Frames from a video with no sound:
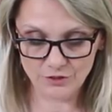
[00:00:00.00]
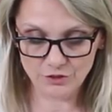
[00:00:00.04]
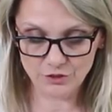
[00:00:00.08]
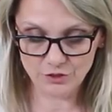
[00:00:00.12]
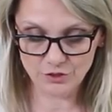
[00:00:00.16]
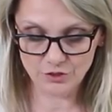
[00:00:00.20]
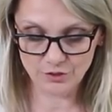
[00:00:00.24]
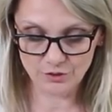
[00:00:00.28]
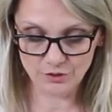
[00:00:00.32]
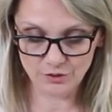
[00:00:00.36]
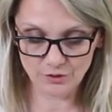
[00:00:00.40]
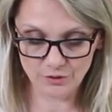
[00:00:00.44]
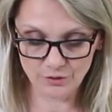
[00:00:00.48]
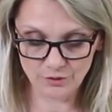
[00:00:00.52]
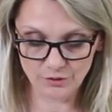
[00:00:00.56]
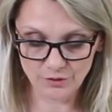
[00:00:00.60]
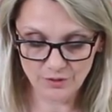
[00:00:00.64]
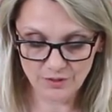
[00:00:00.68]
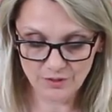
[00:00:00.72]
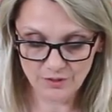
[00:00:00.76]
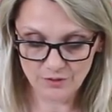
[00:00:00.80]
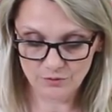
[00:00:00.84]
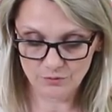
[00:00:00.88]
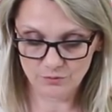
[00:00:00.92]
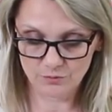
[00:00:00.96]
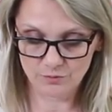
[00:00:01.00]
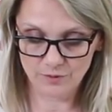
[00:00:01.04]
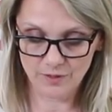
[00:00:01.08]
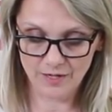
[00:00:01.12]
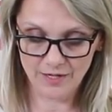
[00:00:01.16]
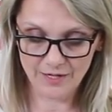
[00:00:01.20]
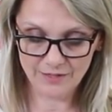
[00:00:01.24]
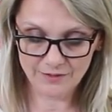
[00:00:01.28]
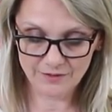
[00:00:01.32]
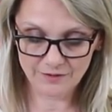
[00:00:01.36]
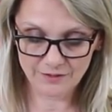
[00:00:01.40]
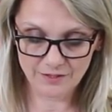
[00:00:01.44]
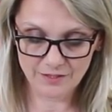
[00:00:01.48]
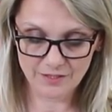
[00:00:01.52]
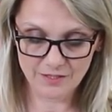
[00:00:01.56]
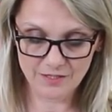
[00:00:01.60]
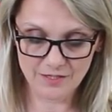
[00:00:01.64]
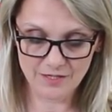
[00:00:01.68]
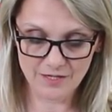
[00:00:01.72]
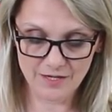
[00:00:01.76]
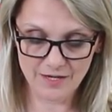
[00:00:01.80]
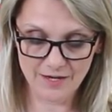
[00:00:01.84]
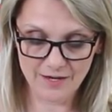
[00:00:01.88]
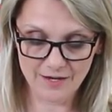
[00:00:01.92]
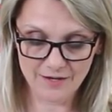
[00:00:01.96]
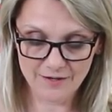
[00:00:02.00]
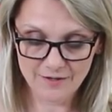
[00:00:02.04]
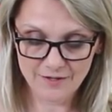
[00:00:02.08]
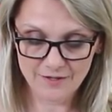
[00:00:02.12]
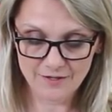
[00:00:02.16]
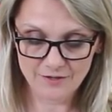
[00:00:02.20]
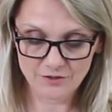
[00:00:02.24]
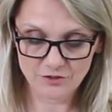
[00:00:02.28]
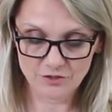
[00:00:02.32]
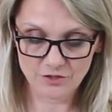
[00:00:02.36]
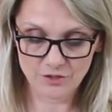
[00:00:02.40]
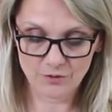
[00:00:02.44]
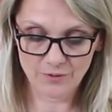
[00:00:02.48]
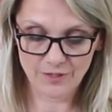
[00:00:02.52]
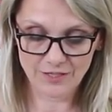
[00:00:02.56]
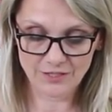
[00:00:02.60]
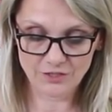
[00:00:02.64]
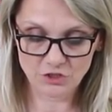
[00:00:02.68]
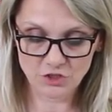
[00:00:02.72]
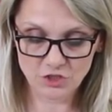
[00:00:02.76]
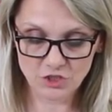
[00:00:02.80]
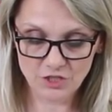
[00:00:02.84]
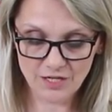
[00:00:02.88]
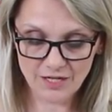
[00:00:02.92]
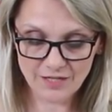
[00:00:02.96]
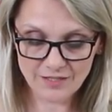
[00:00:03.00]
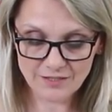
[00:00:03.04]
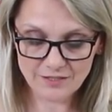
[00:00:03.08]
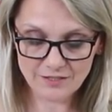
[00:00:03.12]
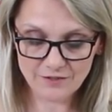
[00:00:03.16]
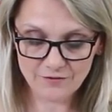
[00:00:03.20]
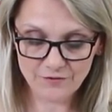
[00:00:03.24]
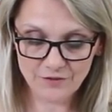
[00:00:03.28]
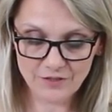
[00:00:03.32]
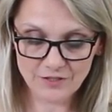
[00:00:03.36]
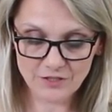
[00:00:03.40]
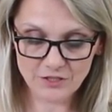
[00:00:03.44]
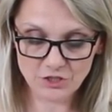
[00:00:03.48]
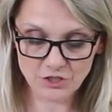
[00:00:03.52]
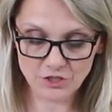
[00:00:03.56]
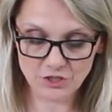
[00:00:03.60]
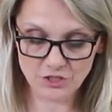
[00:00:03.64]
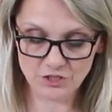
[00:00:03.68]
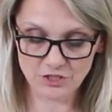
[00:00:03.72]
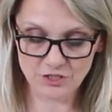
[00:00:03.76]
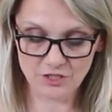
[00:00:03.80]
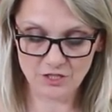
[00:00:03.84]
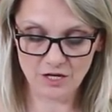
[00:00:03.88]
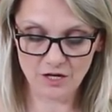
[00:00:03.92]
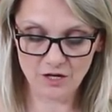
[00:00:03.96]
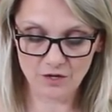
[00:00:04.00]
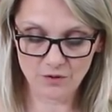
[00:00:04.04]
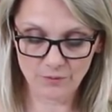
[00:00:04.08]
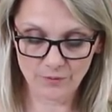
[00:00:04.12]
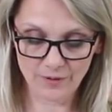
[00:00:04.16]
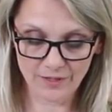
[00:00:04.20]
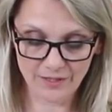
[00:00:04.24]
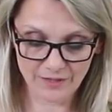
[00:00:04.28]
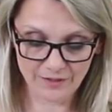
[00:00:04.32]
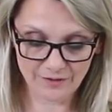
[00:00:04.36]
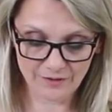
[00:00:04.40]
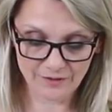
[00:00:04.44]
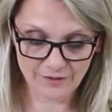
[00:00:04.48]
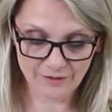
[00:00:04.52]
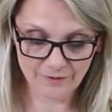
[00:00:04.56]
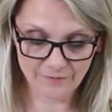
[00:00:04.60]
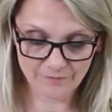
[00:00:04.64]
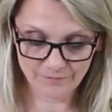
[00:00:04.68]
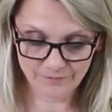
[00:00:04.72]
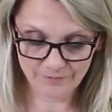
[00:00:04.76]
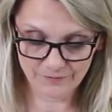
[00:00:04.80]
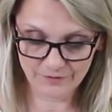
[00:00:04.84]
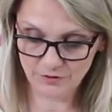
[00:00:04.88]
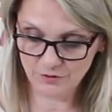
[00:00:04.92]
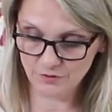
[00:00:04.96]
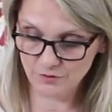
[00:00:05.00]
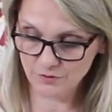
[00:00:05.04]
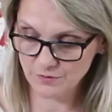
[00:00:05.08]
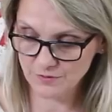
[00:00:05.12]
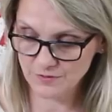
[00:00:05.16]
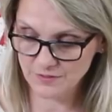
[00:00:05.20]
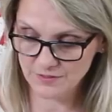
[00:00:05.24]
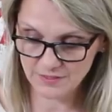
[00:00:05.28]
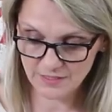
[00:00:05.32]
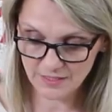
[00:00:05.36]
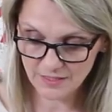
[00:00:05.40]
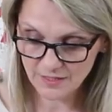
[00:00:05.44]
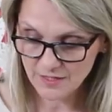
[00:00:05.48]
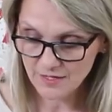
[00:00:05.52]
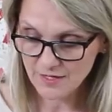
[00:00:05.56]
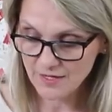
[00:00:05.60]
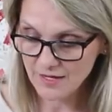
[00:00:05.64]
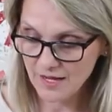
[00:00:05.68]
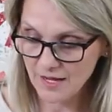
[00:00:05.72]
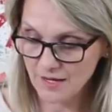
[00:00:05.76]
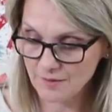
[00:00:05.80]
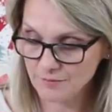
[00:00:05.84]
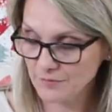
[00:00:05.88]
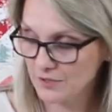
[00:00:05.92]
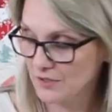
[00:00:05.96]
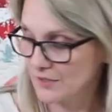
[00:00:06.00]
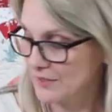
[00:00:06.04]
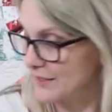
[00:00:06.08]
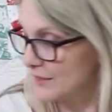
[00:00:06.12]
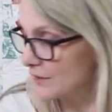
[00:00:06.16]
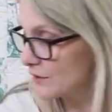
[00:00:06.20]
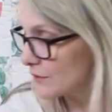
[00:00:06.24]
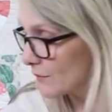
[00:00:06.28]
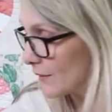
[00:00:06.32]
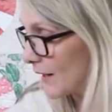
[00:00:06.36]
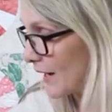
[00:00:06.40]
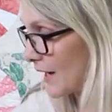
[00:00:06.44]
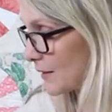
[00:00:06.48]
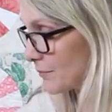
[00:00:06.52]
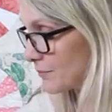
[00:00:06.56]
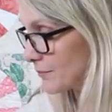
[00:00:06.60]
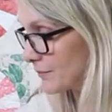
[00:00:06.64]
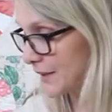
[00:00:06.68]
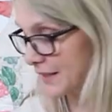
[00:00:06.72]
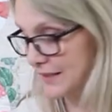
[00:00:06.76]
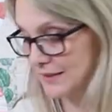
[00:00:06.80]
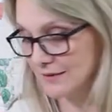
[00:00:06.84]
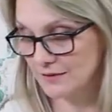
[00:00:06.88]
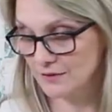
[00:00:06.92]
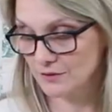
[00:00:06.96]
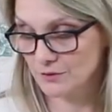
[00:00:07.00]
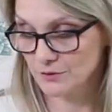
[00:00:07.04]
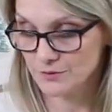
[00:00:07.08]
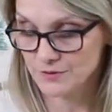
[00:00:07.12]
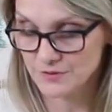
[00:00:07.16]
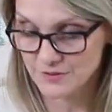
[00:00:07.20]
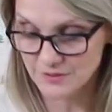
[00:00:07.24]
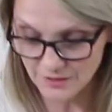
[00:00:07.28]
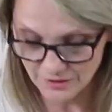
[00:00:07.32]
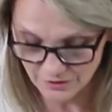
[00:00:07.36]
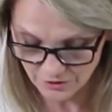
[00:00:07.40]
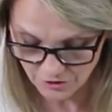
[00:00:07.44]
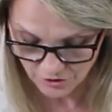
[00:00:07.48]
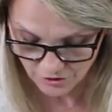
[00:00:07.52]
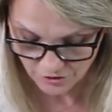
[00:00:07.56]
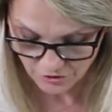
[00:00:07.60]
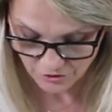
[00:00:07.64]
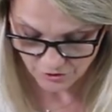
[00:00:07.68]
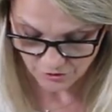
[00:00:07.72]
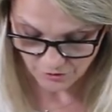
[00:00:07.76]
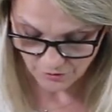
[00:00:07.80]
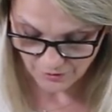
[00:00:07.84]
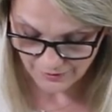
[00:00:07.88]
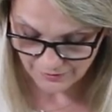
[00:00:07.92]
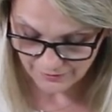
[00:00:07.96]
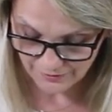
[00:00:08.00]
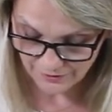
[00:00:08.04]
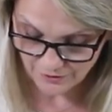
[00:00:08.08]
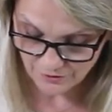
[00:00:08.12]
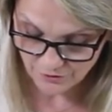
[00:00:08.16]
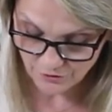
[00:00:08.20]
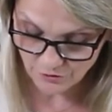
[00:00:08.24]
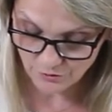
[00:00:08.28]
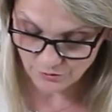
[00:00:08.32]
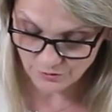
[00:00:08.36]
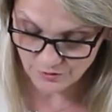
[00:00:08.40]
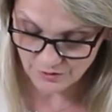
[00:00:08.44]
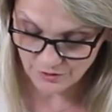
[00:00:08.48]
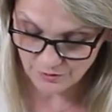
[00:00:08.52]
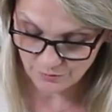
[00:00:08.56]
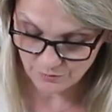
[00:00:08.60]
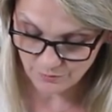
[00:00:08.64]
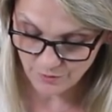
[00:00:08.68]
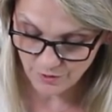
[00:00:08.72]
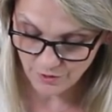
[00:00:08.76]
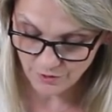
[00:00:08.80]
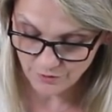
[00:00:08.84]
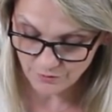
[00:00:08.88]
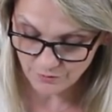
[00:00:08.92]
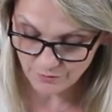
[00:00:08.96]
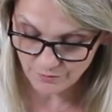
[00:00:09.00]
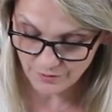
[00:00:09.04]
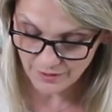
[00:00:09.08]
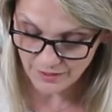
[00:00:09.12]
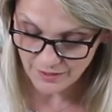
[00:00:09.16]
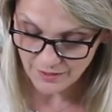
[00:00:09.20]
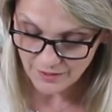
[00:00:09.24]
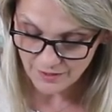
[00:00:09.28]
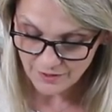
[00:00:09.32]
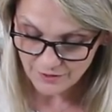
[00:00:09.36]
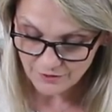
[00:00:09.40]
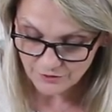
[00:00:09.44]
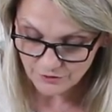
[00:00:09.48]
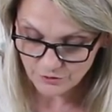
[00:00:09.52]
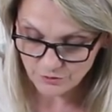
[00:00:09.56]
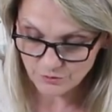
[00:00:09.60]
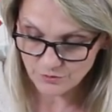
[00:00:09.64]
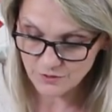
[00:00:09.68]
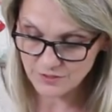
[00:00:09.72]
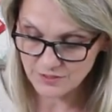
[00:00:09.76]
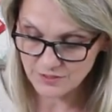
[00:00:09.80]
two right here so I just finished sewing do you see I'm gonna grab my little scissors or I can use a rotary to